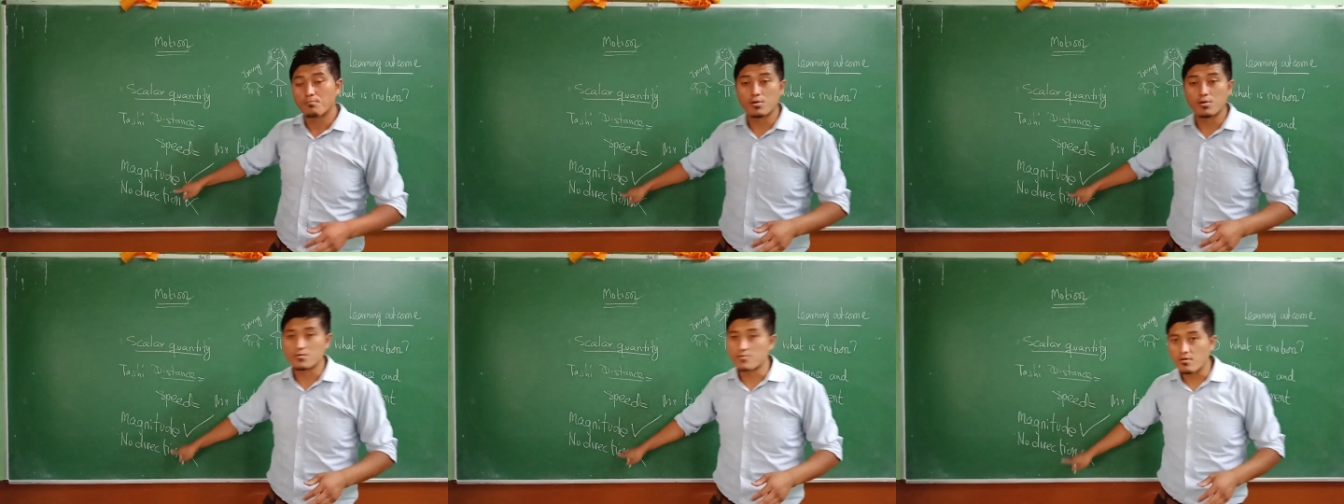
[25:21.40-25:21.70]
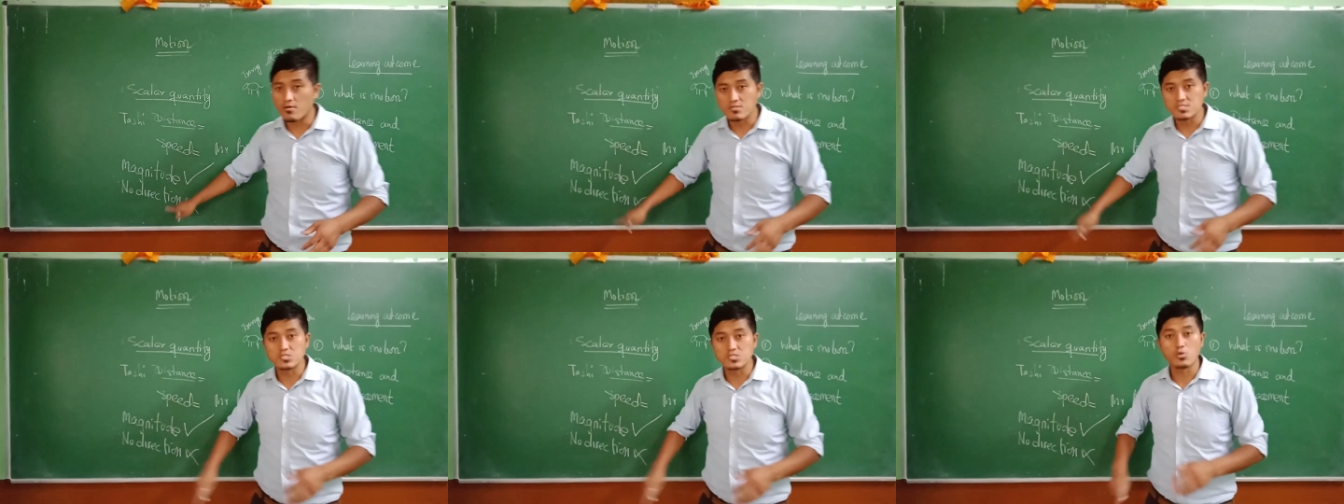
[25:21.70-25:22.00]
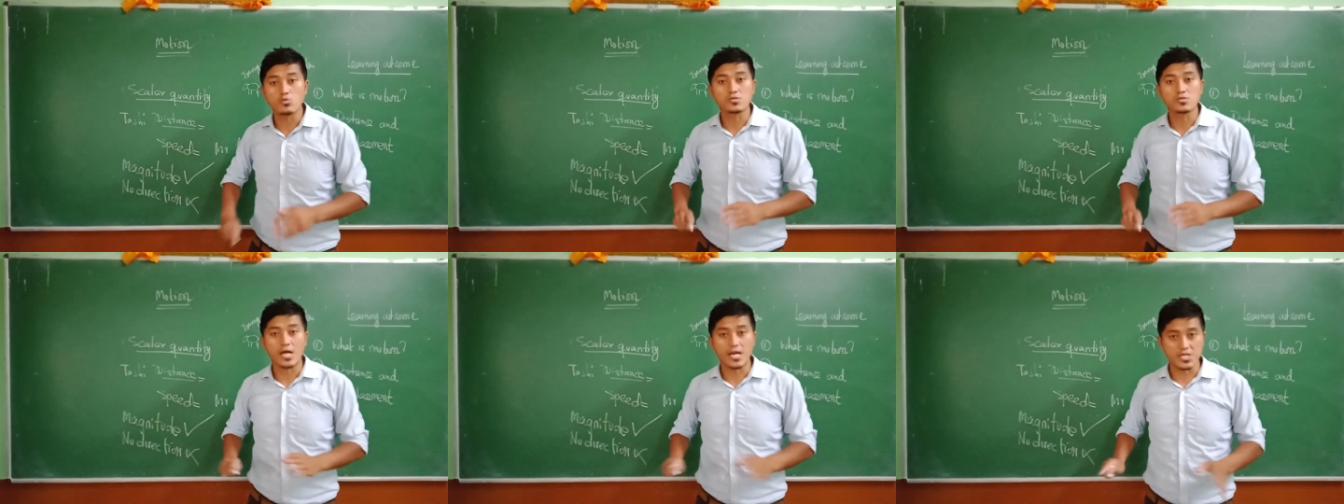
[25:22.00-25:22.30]
but there is
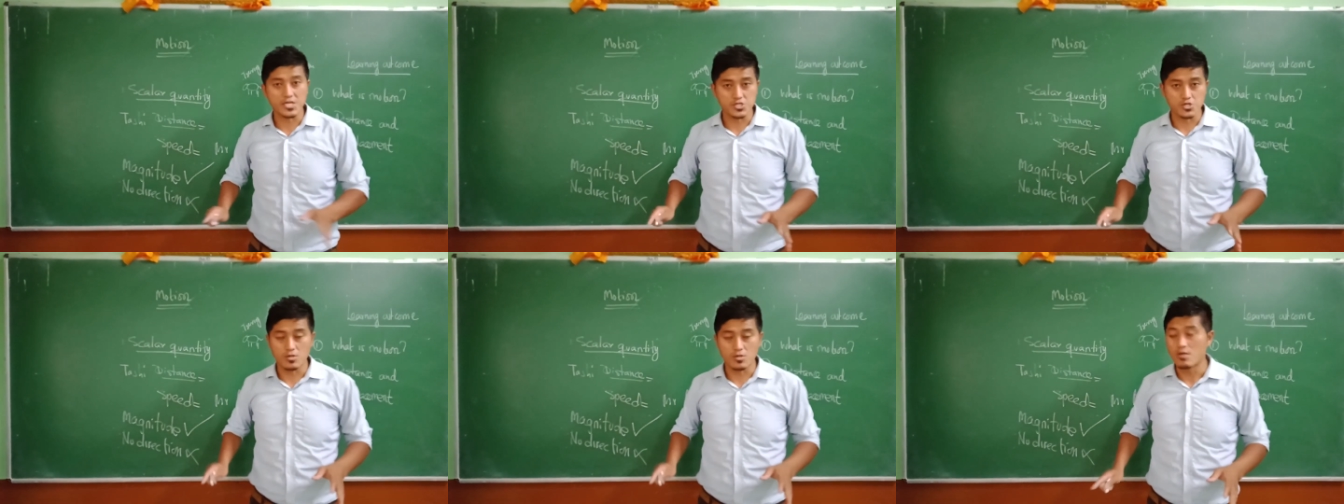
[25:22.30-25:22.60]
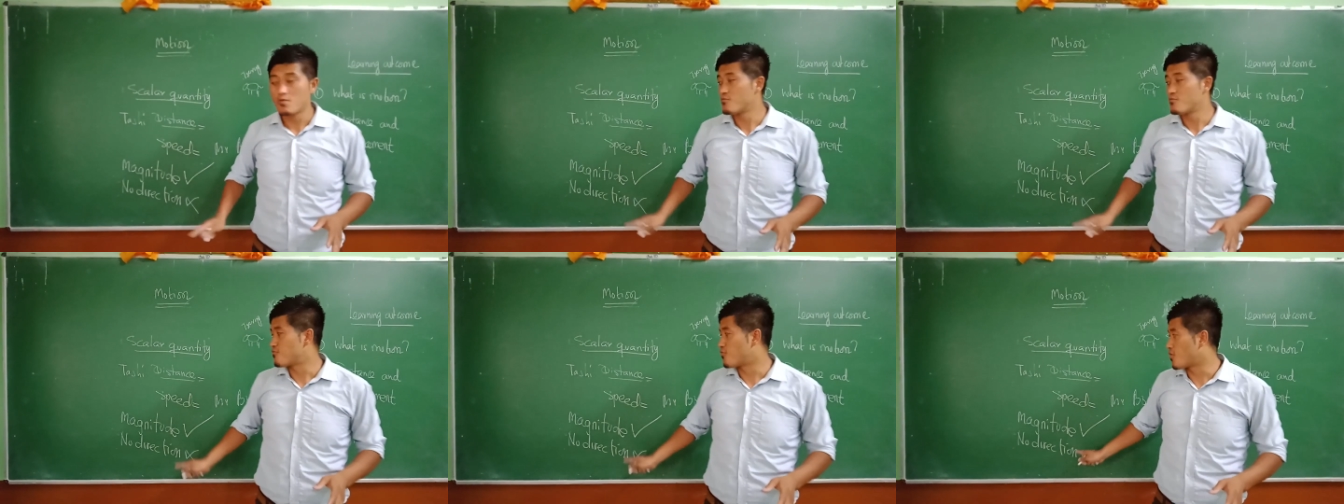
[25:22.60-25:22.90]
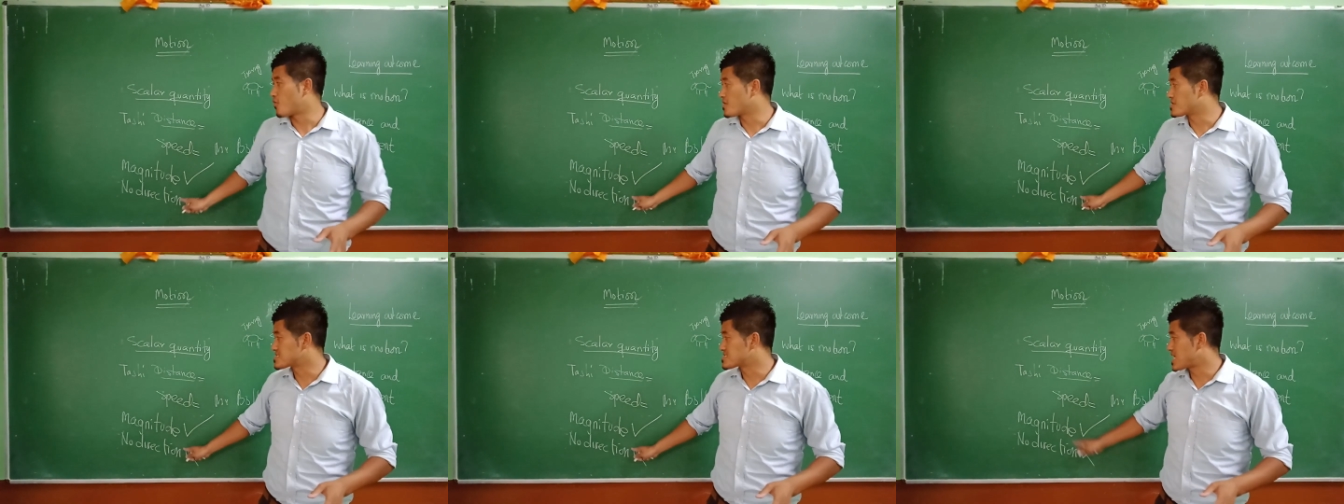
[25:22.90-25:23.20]
no direction.
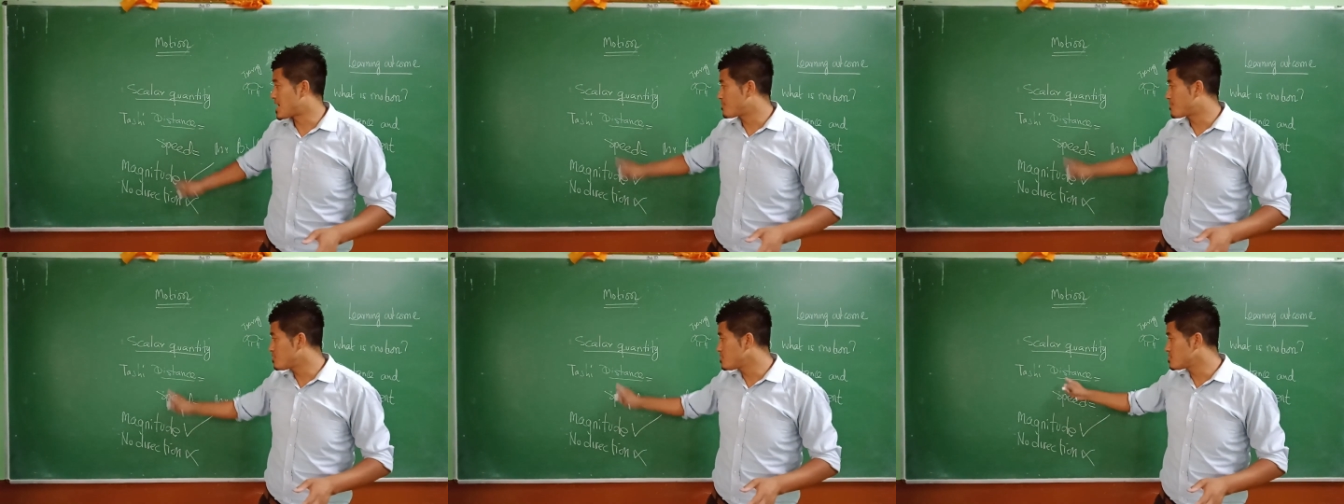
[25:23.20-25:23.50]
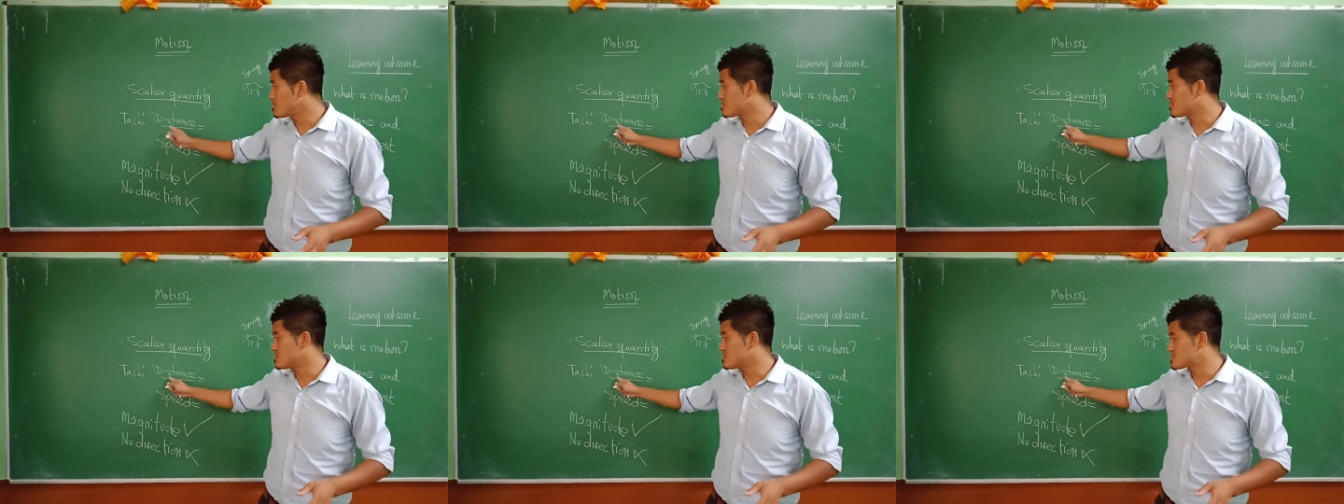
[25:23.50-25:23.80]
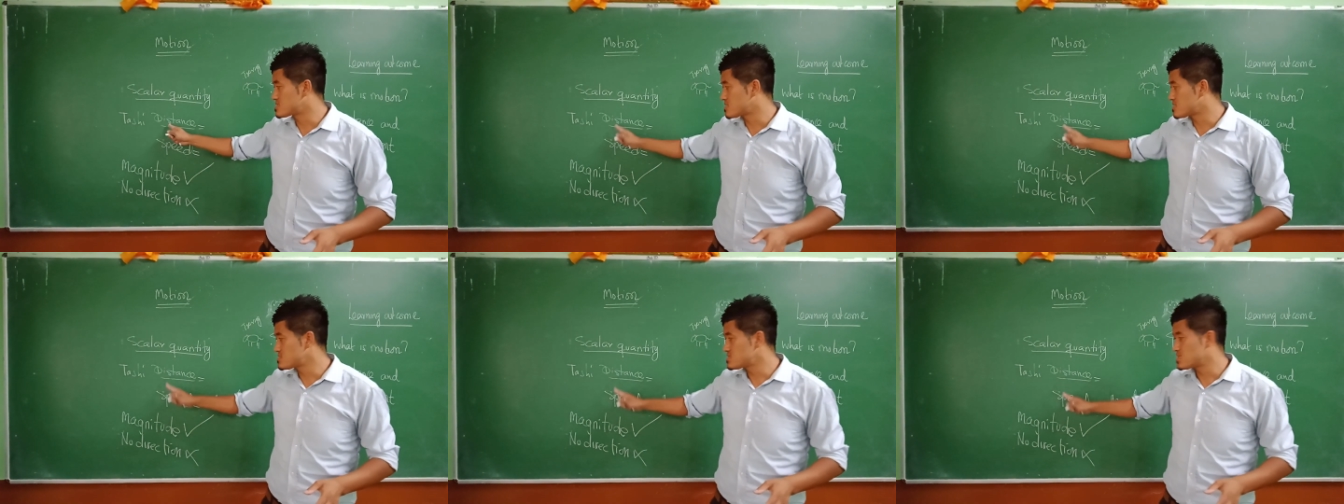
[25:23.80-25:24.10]
For example,
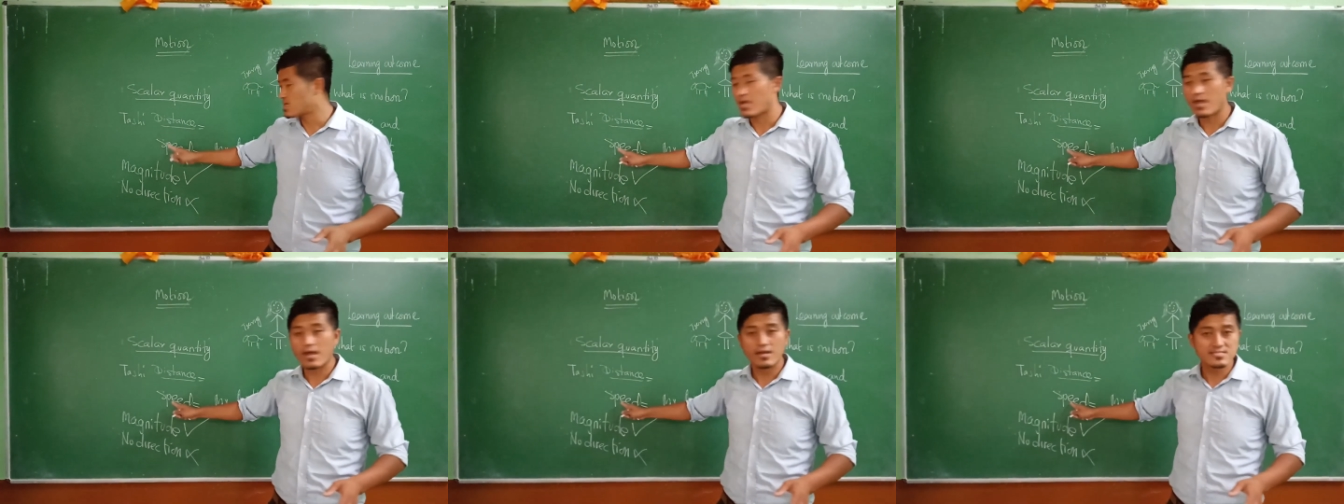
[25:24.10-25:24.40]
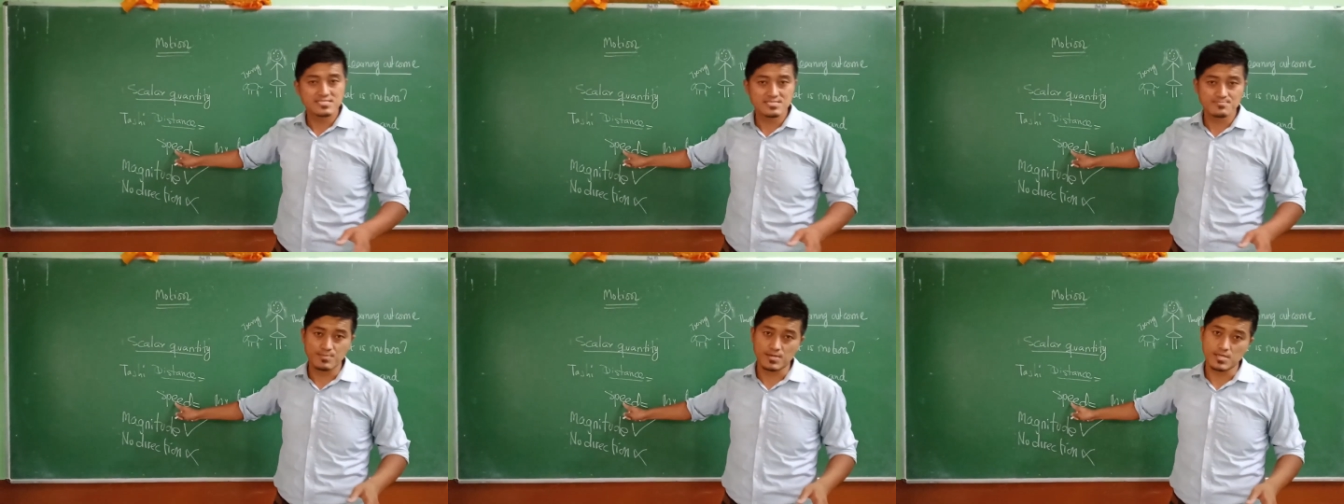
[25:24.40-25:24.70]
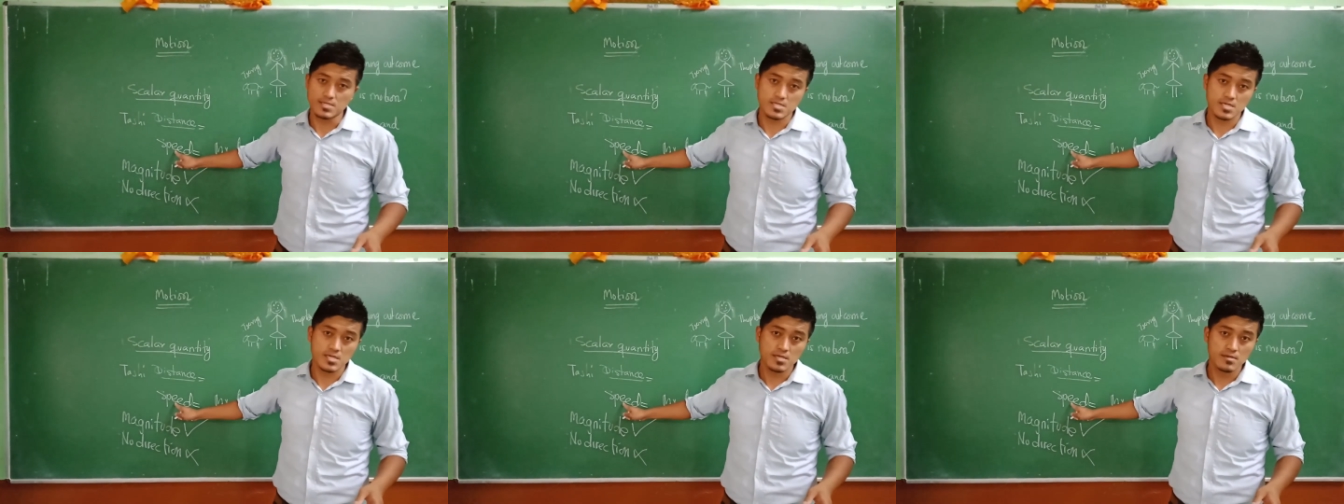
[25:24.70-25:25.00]
distance and
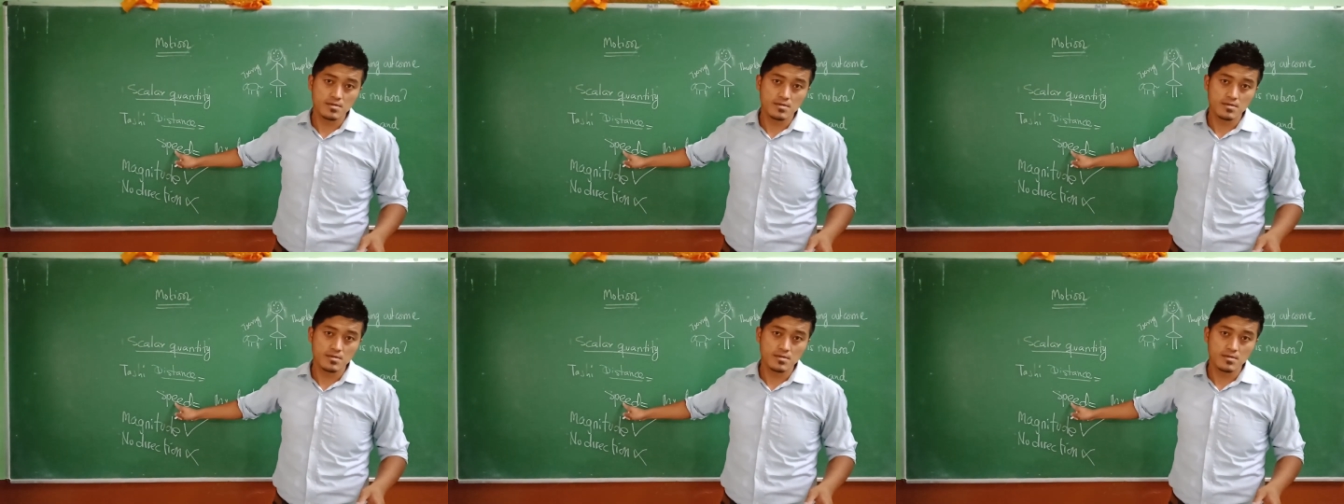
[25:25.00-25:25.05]
speed.